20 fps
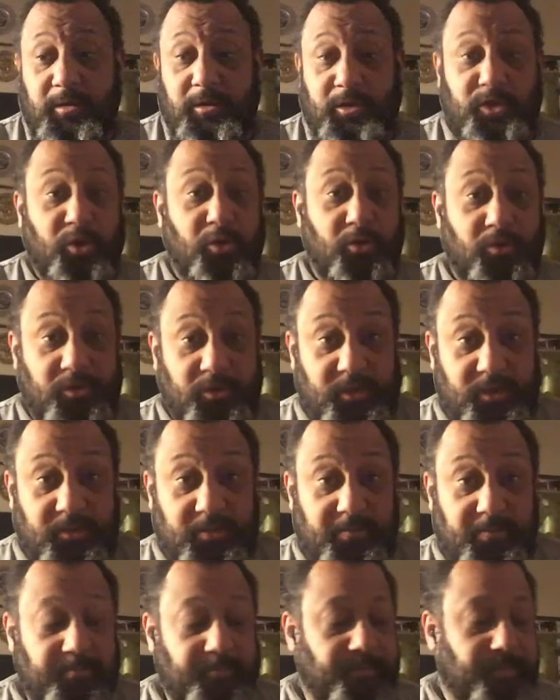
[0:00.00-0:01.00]
tools,
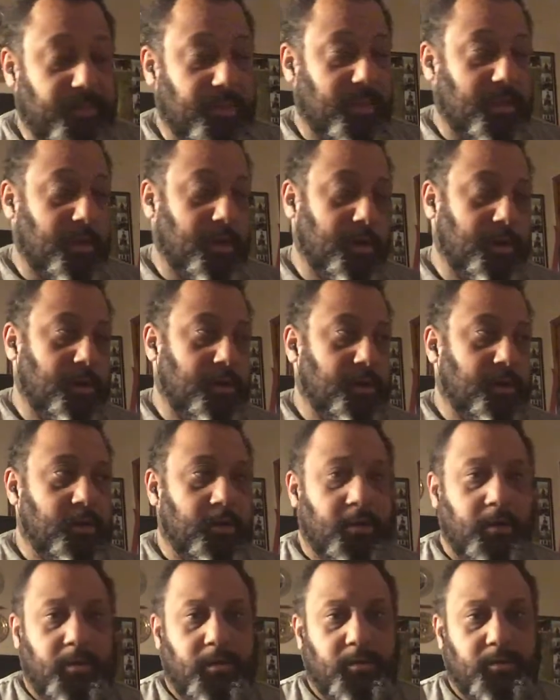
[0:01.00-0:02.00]

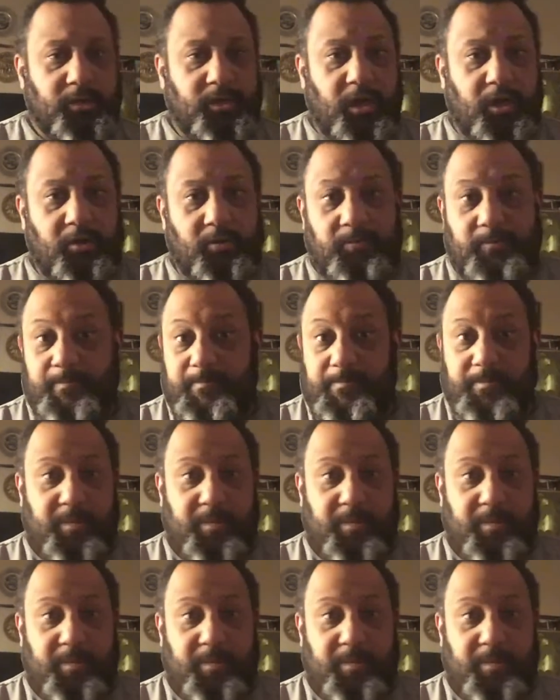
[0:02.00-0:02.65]
so